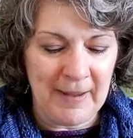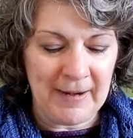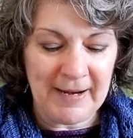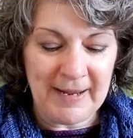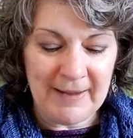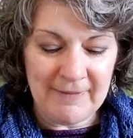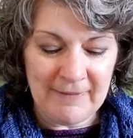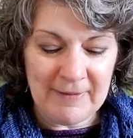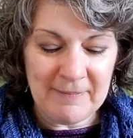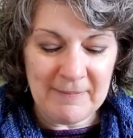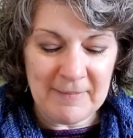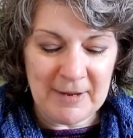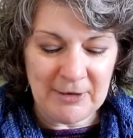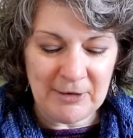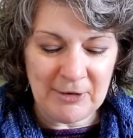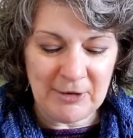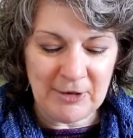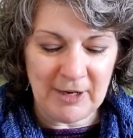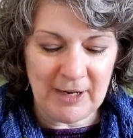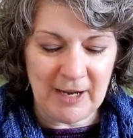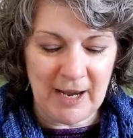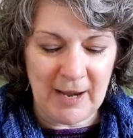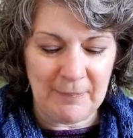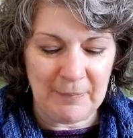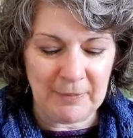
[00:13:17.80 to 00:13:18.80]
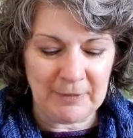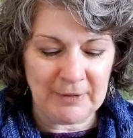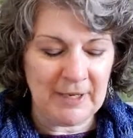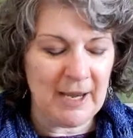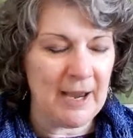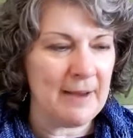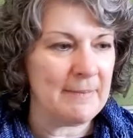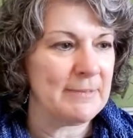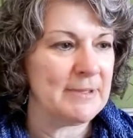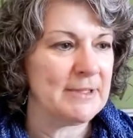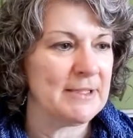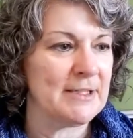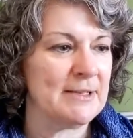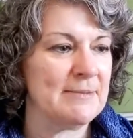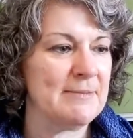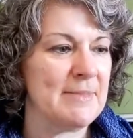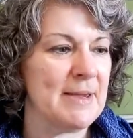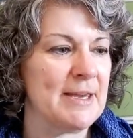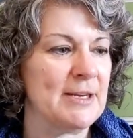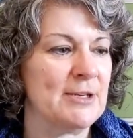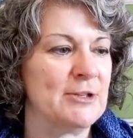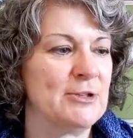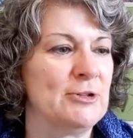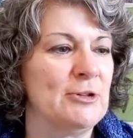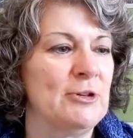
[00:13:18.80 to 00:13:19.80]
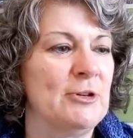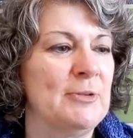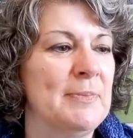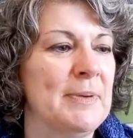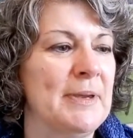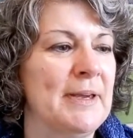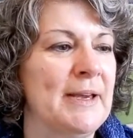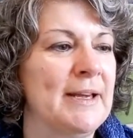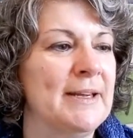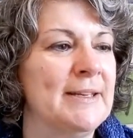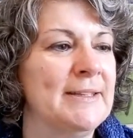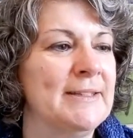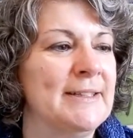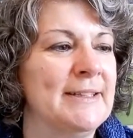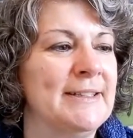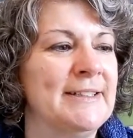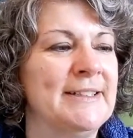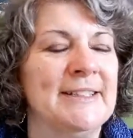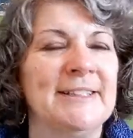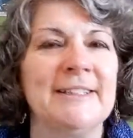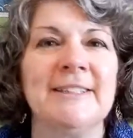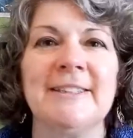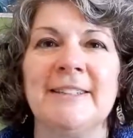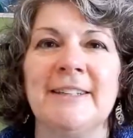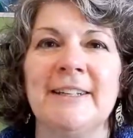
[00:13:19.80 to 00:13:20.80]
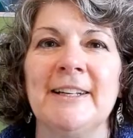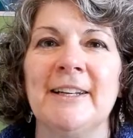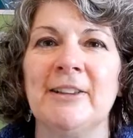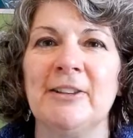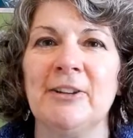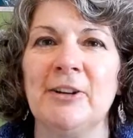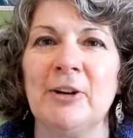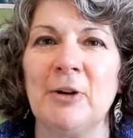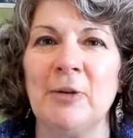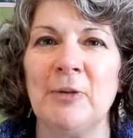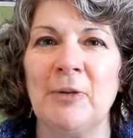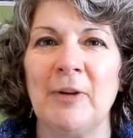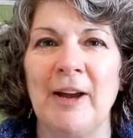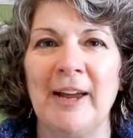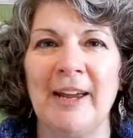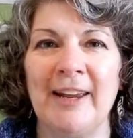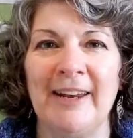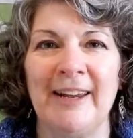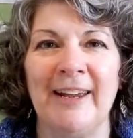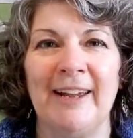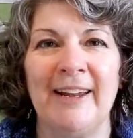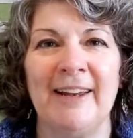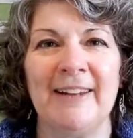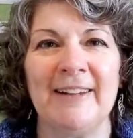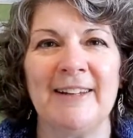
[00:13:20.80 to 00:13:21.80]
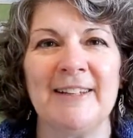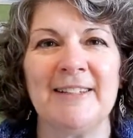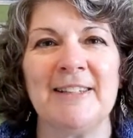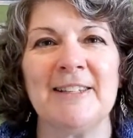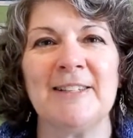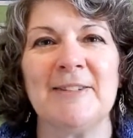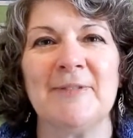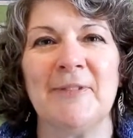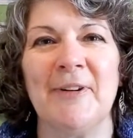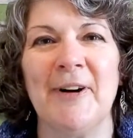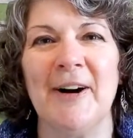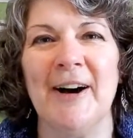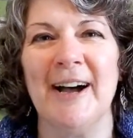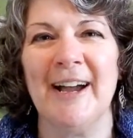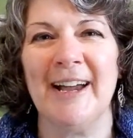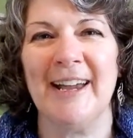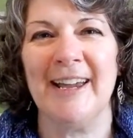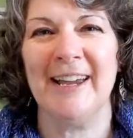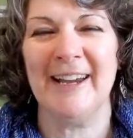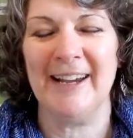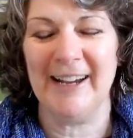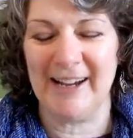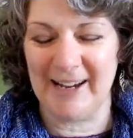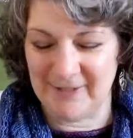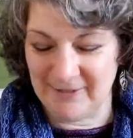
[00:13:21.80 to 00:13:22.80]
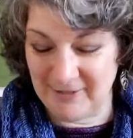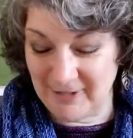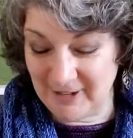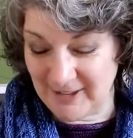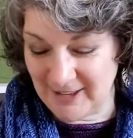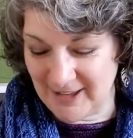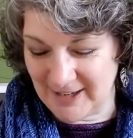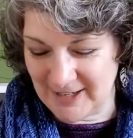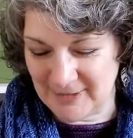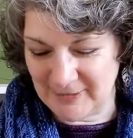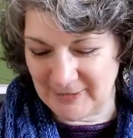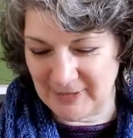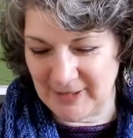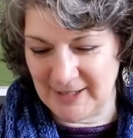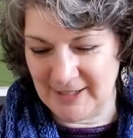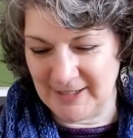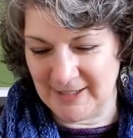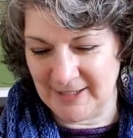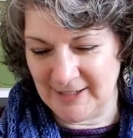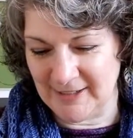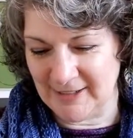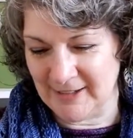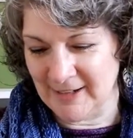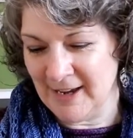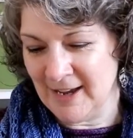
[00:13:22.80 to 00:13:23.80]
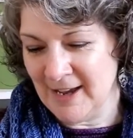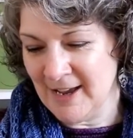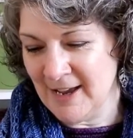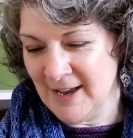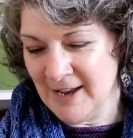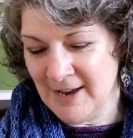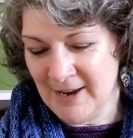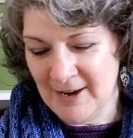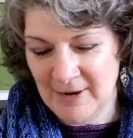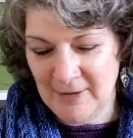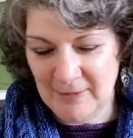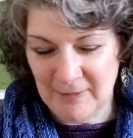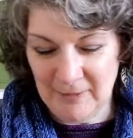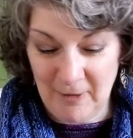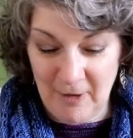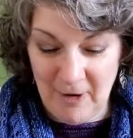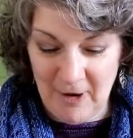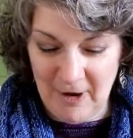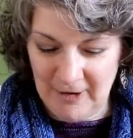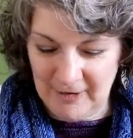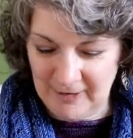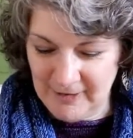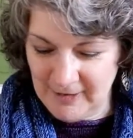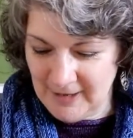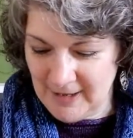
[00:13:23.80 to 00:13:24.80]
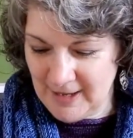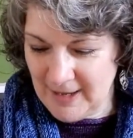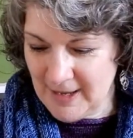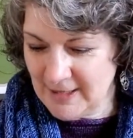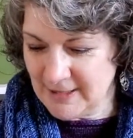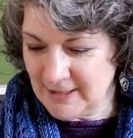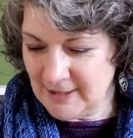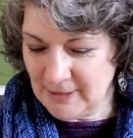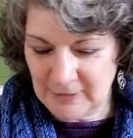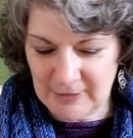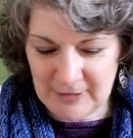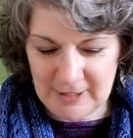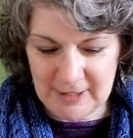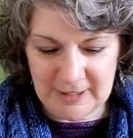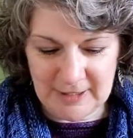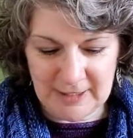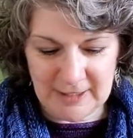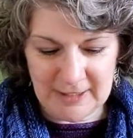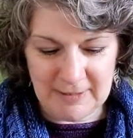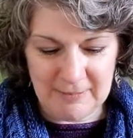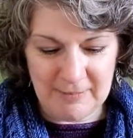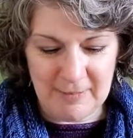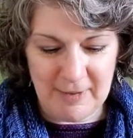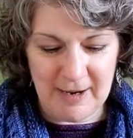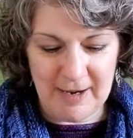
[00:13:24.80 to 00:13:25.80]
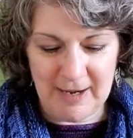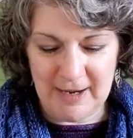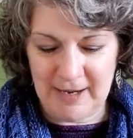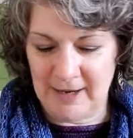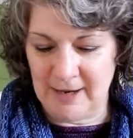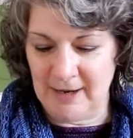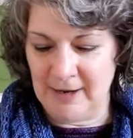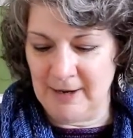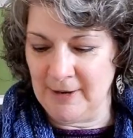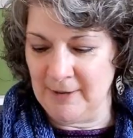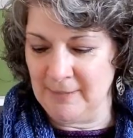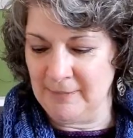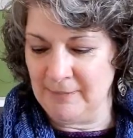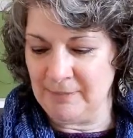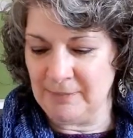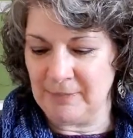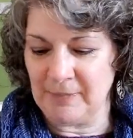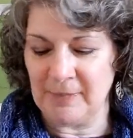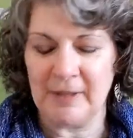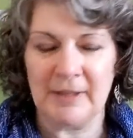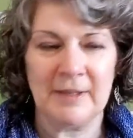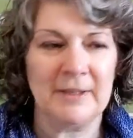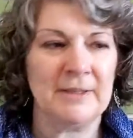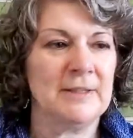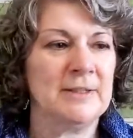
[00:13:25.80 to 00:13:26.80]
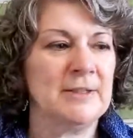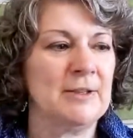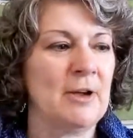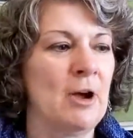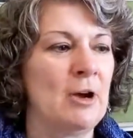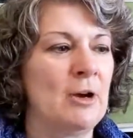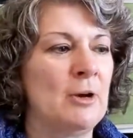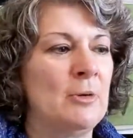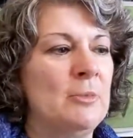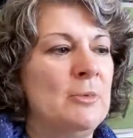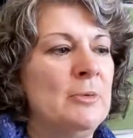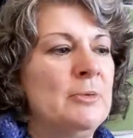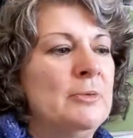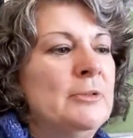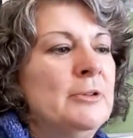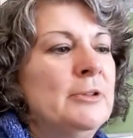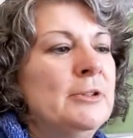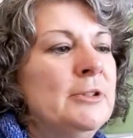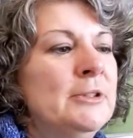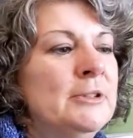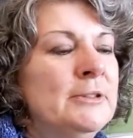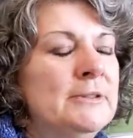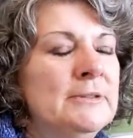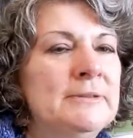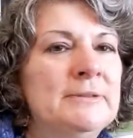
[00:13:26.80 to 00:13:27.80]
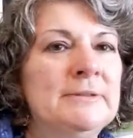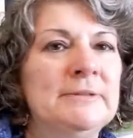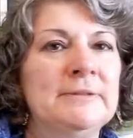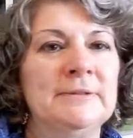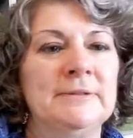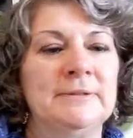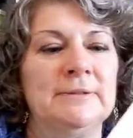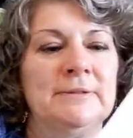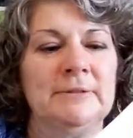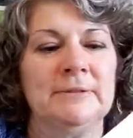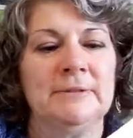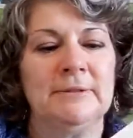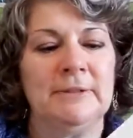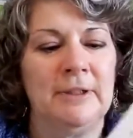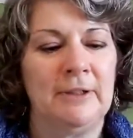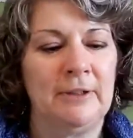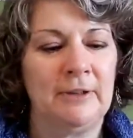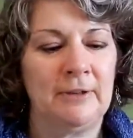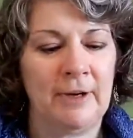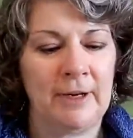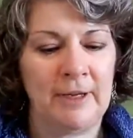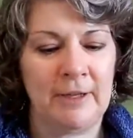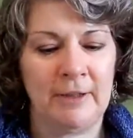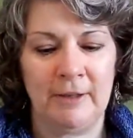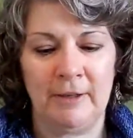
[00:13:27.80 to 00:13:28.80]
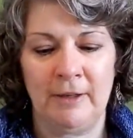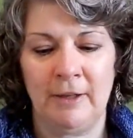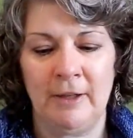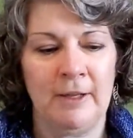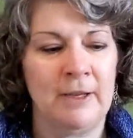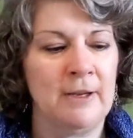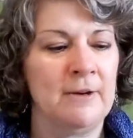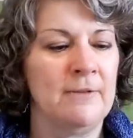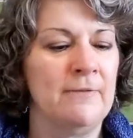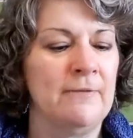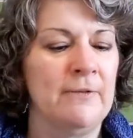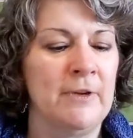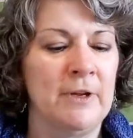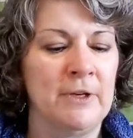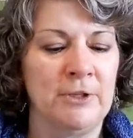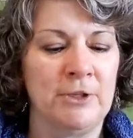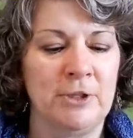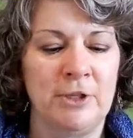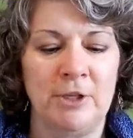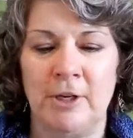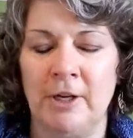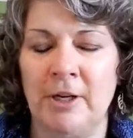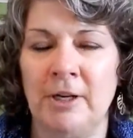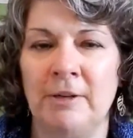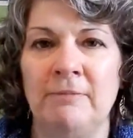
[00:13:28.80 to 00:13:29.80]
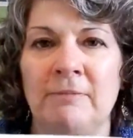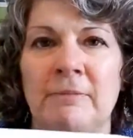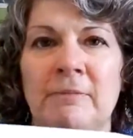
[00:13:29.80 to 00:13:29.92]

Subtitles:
And I even measured a couple times to make sure, because it just didn't look right, and this is why I realized what I did wrong. So this is my sock ruler. It's a great little invention.